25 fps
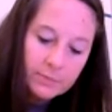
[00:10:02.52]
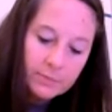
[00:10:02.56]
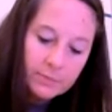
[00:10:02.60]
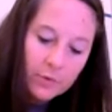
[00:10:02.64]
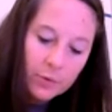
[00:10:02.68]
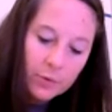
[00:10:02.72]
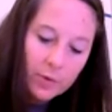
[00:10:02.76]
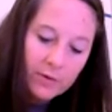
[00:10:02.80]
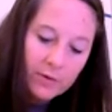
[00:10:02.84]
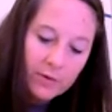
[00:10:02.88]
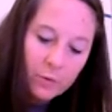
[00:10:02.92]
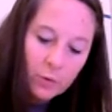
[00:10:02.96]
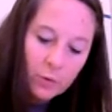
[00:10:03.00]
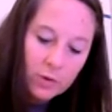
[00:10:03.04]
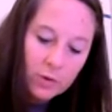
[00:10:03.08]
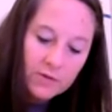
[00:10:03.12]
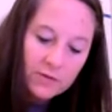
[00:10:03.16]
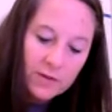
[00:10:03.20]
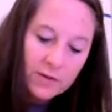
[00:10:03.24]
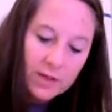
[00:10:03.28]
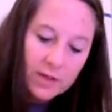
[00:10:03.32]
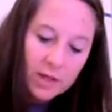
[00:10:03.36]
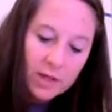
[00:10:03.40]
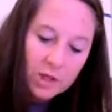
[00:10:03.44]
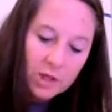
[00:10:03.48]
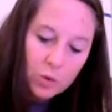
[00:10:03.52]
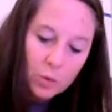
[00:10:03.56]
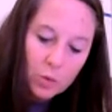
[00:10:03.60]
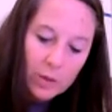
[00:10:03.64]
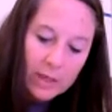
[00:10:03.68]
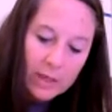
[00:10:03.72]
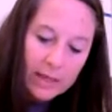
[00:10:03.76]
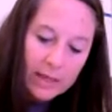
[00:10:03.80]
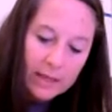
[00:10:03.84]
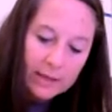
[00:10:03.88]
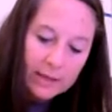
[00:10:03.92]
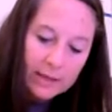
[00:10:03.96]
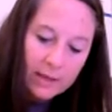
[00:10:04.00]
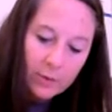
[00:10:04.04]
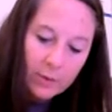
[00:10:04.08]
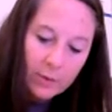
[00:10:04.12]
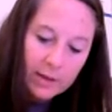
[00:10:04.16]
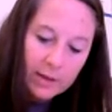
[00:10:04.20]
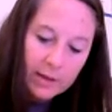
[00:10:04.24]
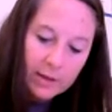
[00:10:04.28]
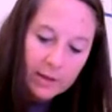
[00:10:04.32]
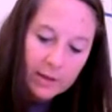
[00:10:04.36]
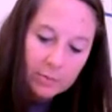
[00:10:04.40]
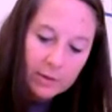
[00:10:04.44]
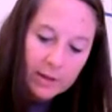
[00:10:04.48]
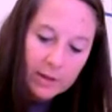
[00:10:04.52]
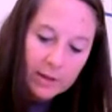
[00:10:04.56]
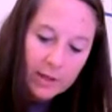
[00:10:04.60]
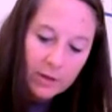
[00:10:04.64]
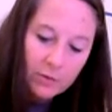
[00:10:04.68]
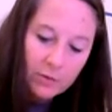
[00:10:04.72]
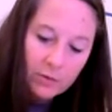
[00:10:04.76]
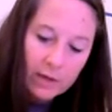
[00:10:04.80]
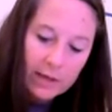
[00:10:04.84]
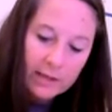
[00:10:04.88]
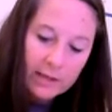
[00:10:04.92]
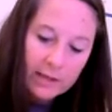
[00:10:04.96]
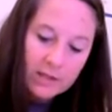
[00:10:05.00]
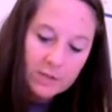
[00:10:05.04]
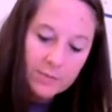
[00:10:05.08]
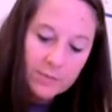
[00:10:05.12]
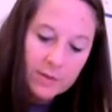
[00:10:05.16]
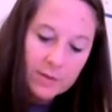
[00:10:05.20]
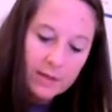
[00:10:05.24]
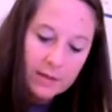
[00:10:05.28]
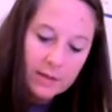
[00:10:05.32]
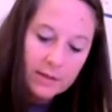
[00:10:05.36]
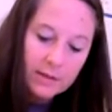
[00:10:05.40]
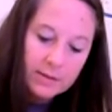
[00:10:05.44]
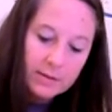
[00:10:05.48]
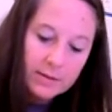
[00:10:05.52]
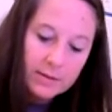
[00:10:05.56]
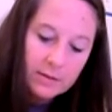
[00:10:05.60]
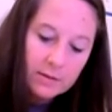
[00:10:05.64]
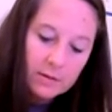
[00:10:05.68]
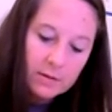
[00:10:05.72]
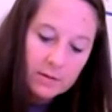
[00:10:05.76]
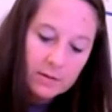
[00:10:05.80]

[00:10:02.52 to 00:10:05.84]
3/4 of an inch wide. That way you got plenty of writing space.